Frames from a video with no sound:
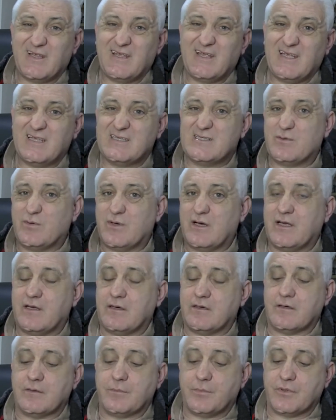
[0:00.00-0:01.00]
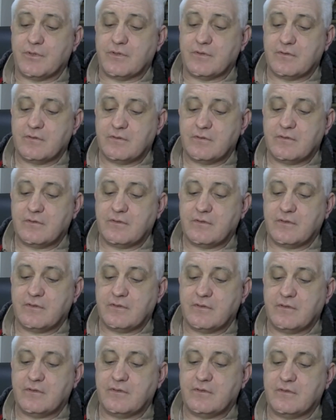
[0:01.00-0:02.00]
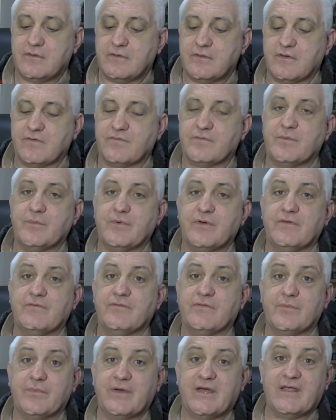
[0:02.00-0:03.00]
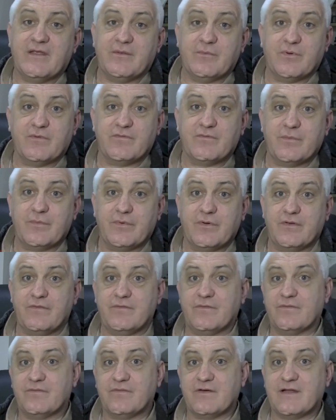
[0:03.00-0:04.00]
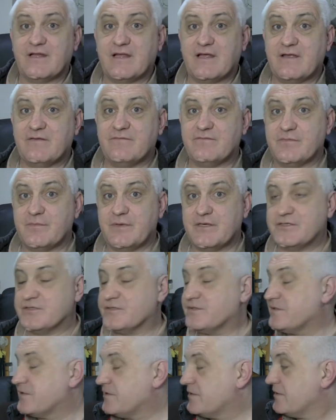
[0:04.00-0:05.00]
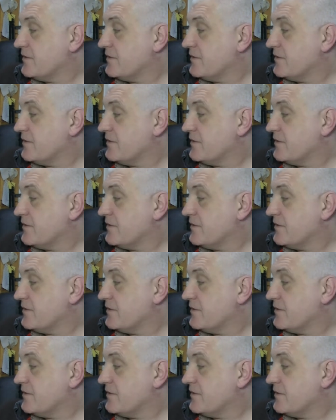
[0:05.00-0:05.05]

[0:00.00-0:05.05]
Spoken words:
He is quite hard, but not from a point of view of painting, but from a point of view of finding out information.